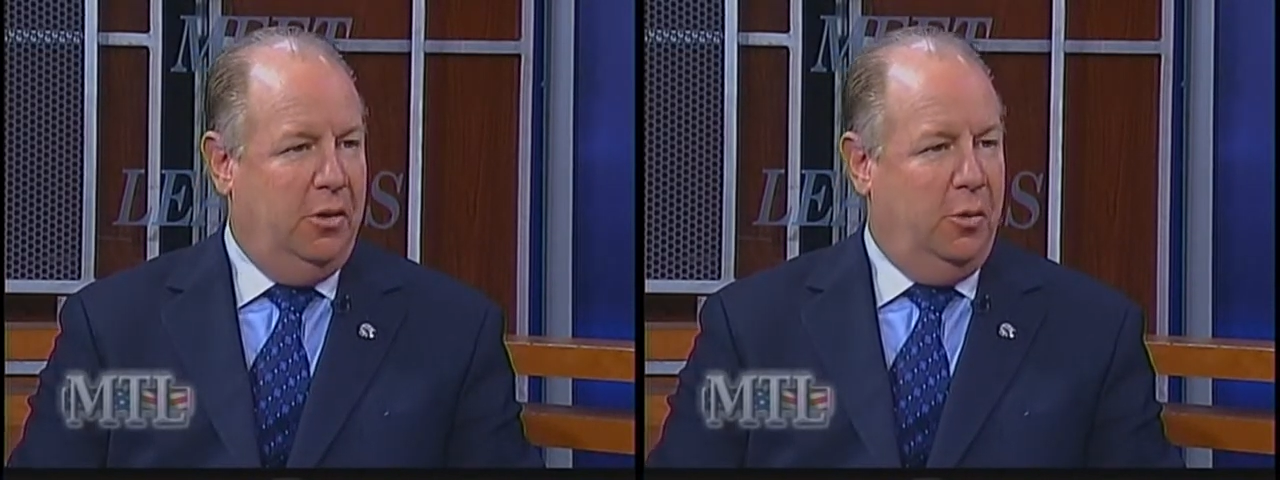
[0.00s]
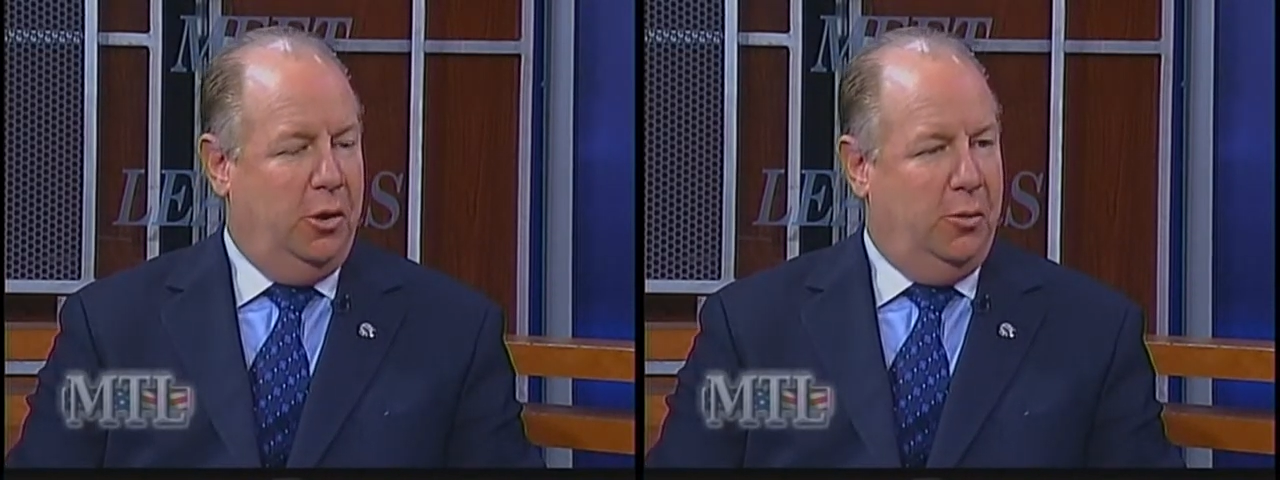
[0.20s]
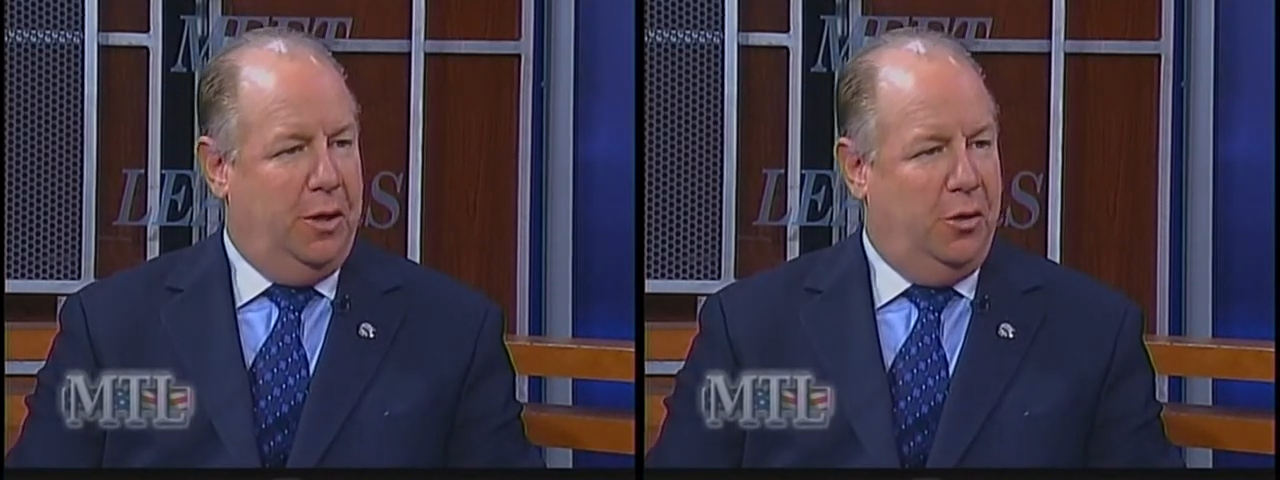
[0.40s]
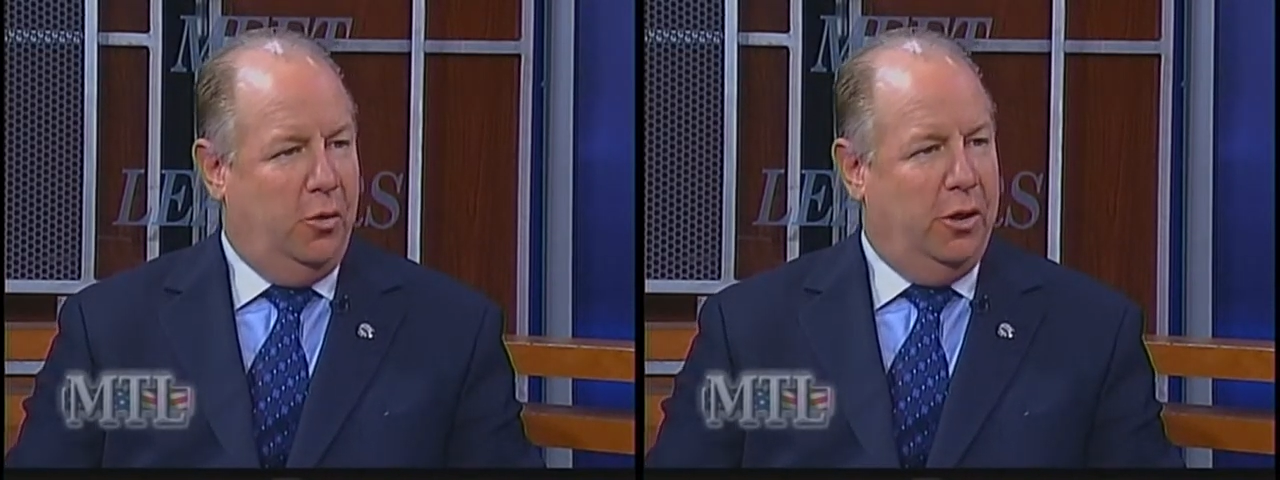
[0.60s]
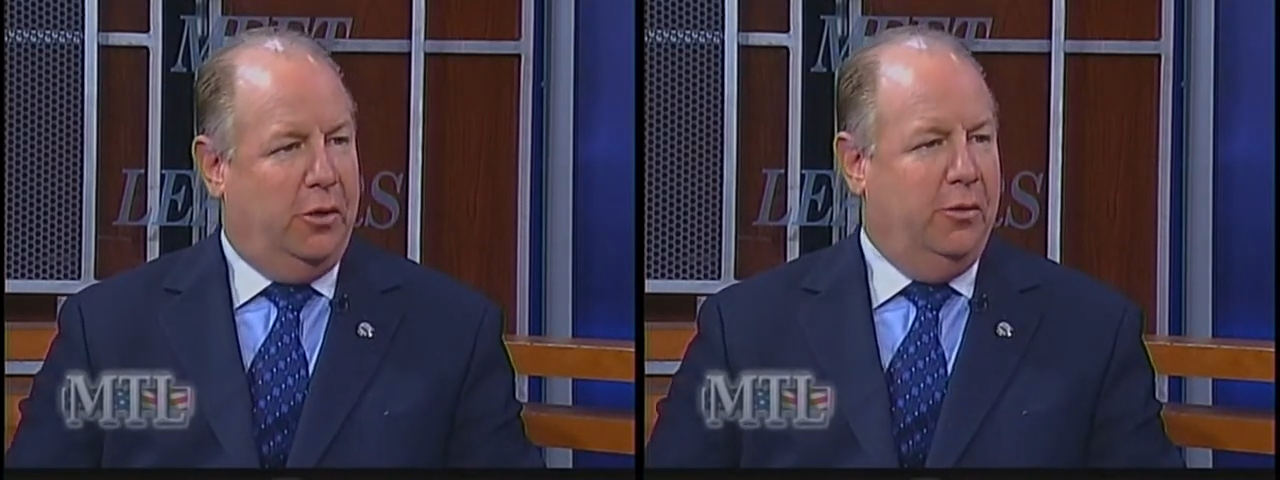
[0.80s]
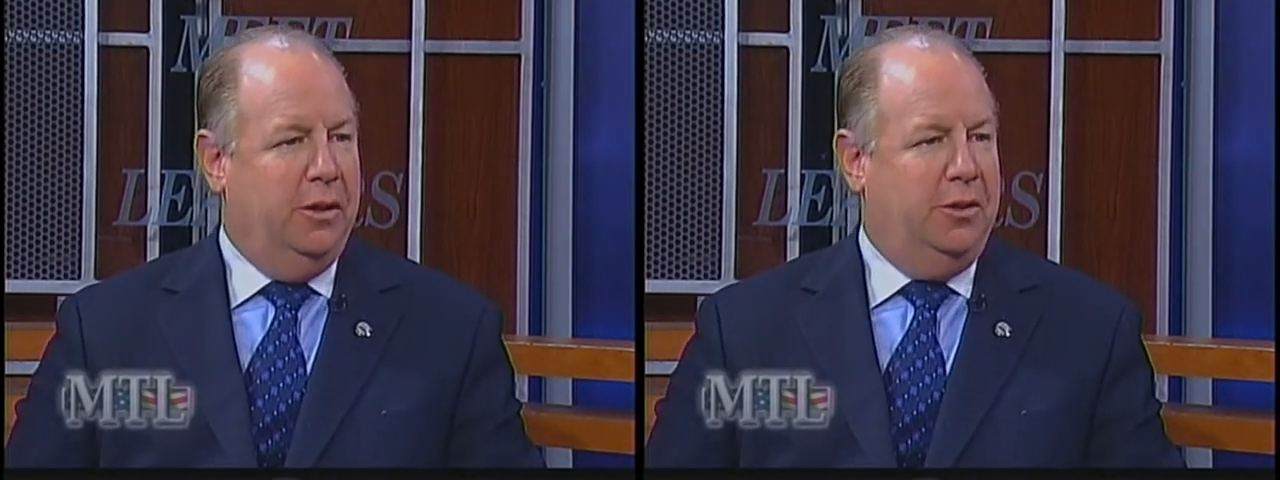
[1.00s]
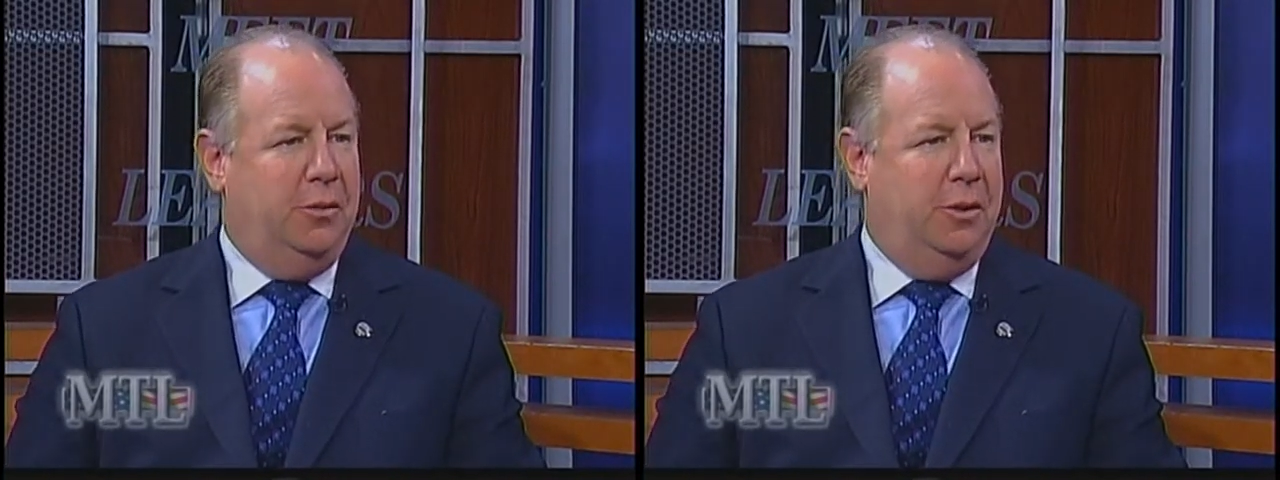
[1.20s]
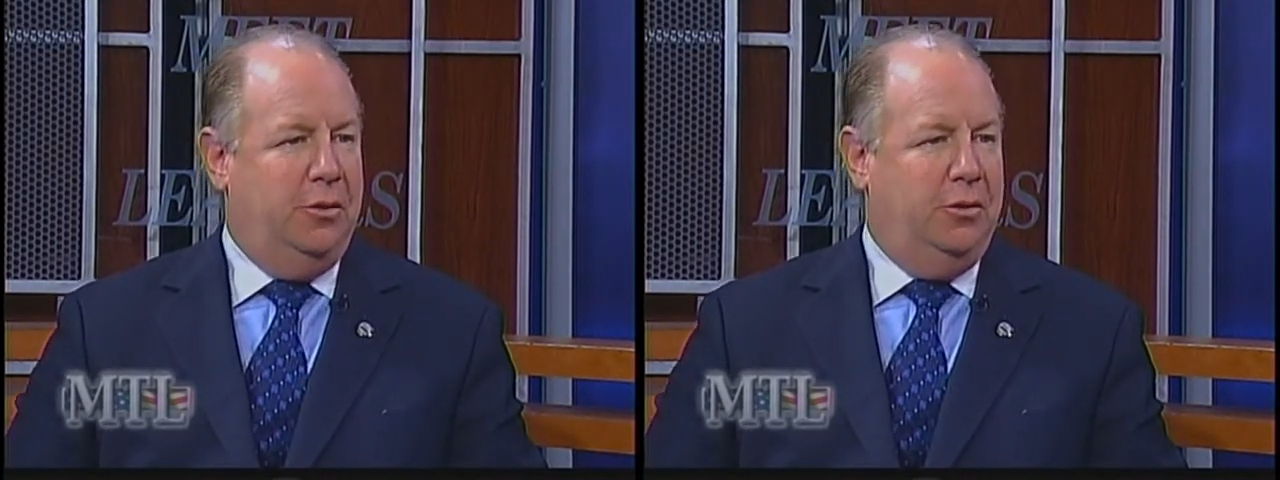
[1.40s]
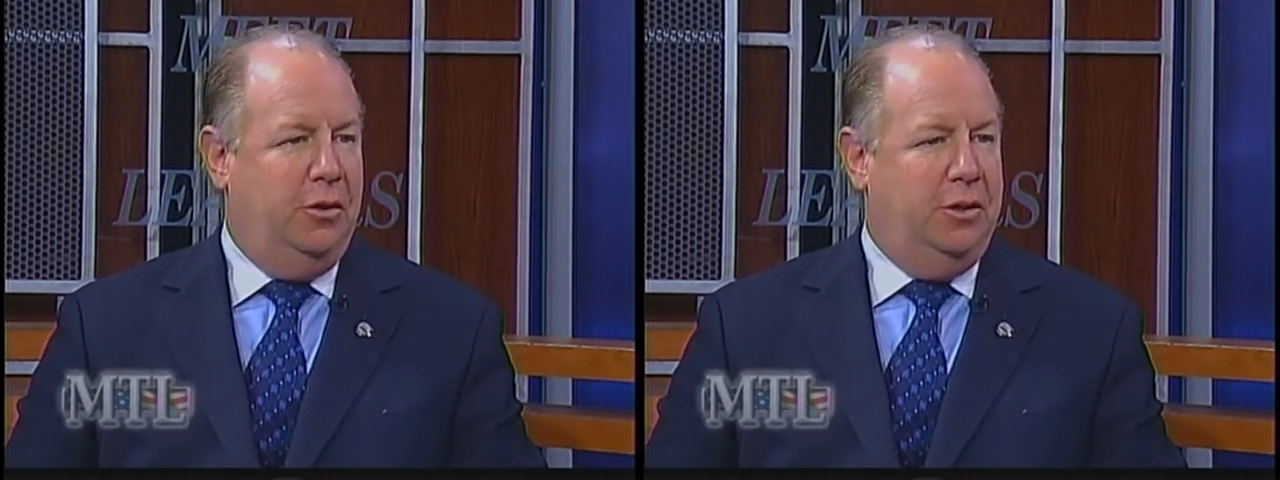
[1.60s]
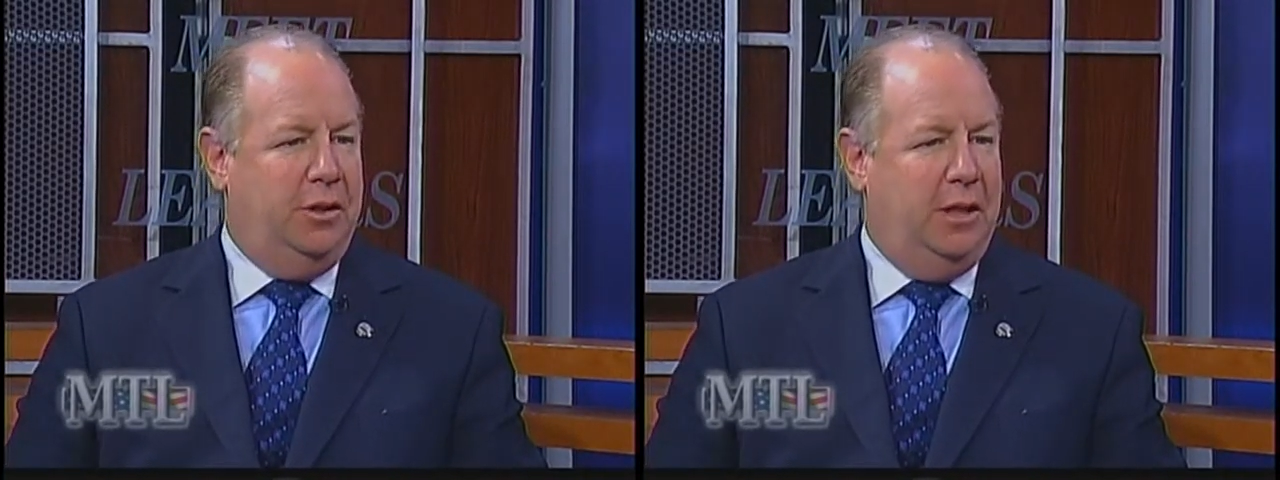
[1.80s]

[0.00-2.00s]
whether it be Newark or Elizabeth or Jersey